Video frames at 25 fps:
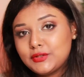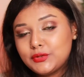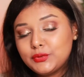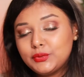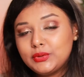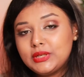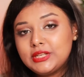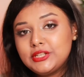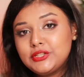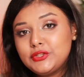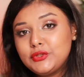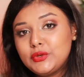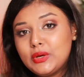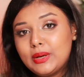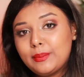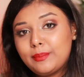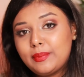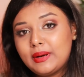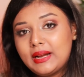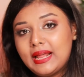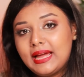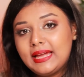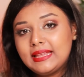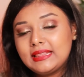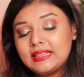soon as you
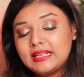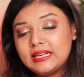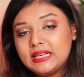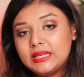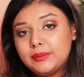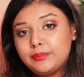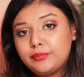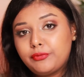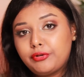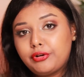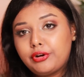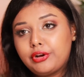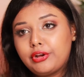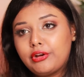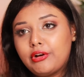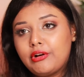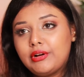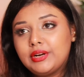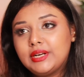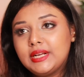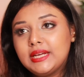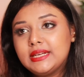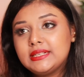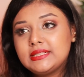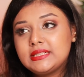apply the lip
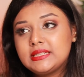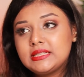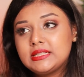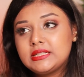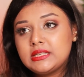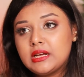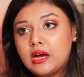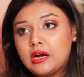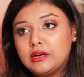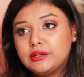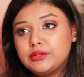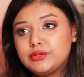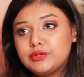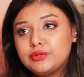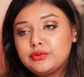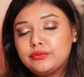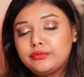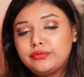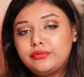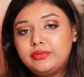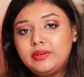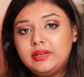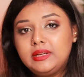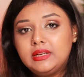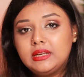crayon, it starts to
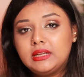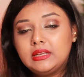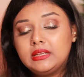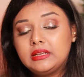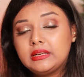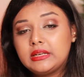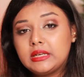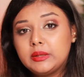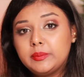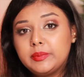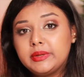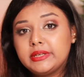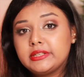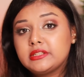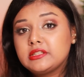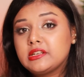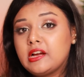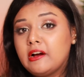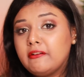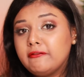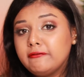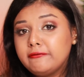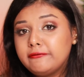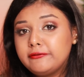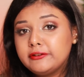feel a little bit
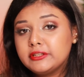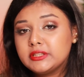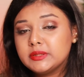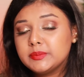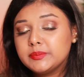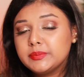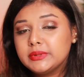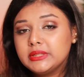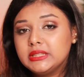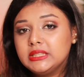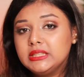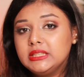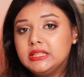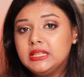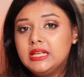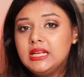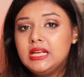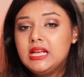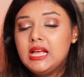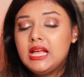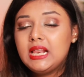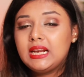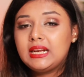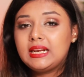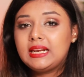comfortable,
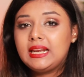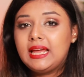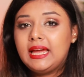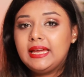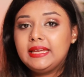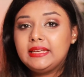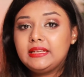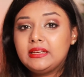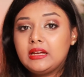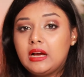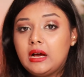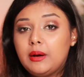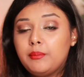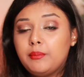like a